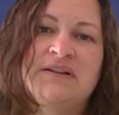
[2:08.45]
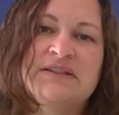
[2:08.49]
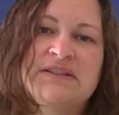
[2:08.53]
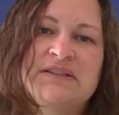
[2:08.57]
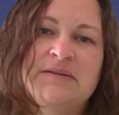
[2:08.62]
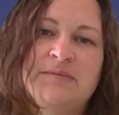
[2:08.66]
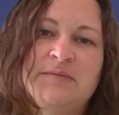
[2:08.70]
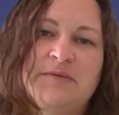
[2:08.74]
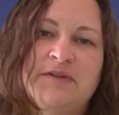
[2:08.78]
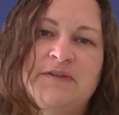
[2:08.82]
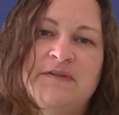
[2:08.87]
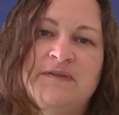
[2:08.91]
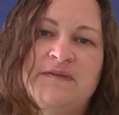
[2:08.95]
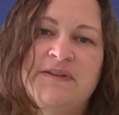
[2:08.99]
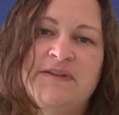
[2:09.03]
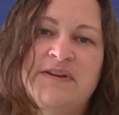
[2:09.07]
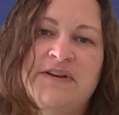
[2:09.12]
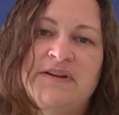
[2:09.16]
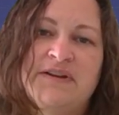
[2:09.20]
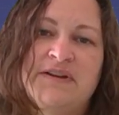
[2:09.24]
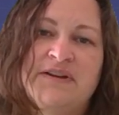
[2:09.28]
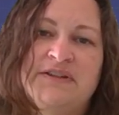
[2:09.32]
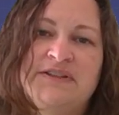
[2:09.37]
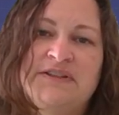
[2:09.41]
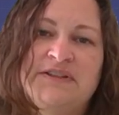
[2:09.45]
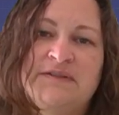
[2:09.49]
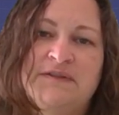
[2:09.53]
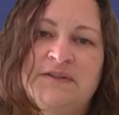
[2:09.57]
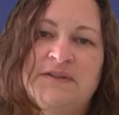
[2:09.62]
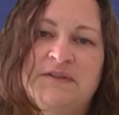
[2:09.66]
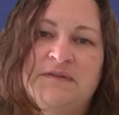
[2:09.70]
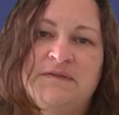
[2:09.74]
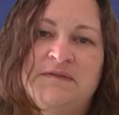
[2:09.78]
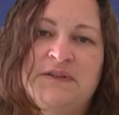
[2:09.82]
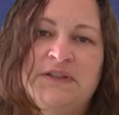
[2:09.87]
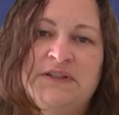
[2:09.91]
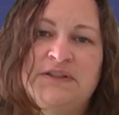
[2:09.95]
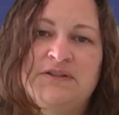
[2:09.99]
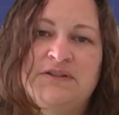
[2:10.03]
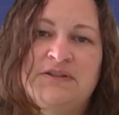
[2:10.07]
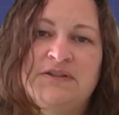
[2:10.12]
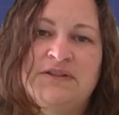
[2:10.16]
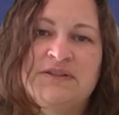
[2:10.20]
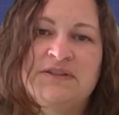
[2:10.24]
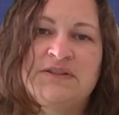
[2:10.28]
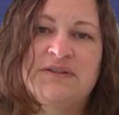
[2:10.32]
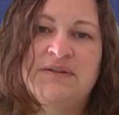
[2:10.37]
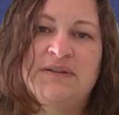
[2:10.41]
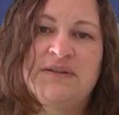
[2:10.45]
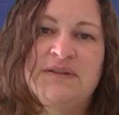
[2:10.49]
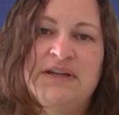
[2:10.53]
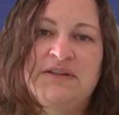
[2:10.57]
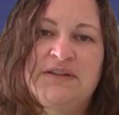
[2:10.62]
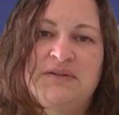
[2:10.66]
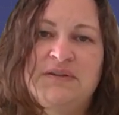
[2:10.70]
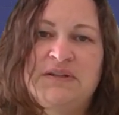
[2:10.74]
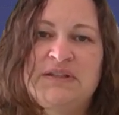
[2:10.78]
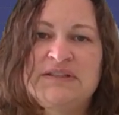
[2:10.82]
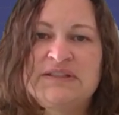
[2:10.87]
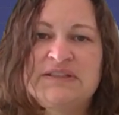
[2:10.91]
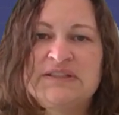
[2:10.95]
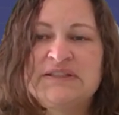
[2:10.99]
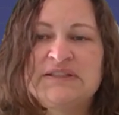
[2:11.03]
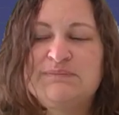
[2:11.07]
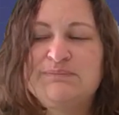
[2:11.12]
some of the different features so that you can